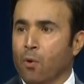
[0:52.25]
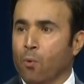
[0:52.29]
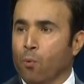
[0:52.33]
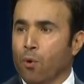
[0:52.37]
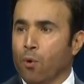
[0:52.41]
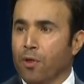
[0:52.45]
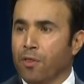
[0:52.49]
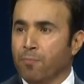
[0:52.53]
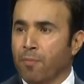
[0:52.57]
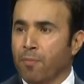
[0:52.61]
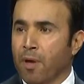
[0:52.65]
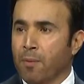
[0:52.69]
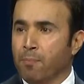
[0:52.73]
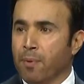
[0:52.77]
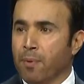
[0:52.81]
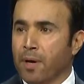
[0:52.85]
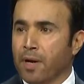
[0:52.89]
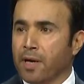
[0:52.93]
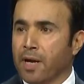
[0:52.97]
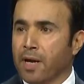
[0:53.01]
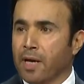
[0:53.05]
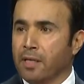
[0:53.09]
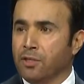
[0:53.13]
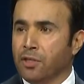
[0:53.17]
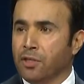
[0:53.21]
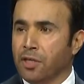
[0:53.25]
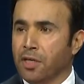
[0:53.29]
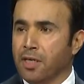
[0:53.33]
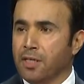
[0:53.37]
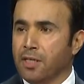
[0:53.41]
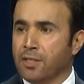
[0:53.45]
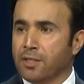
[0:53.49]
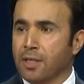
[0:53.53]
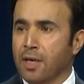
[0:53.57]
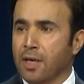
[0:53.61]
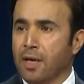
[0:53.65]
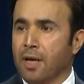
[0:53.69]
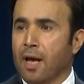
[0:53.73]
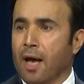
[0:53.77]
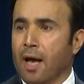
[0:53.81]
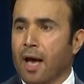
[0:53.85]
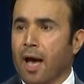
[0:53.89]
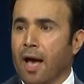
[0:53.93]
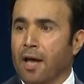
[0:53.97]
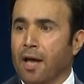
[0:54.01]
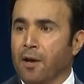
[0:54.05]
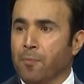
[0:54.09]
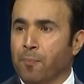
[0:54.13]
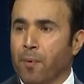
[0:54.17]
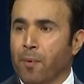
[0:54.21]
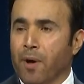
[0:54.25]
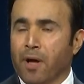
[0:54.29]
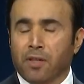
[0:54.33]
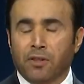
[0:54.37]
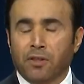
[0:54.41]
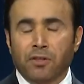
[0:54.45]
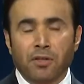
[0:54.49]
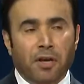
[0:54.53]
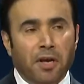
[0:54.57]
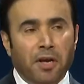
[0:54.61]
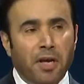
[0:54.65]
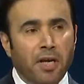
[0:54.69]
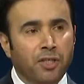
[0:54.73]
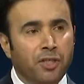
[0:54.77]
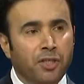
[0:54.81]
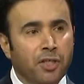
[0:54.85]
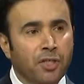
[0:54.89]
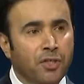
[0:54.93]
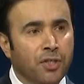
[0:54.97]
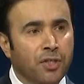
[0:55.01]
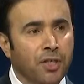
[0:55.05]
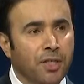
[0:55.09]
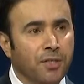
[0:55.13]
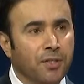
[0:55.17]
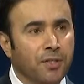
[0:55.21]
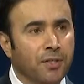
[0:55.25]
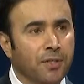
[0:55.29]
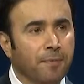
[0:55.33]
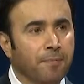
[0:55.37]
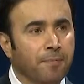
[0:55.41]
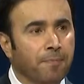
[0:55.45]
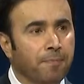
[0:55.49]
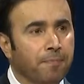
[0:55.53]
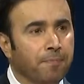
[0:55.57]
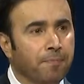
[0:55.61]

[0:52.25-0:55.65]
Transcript: with member countries and partner agencies.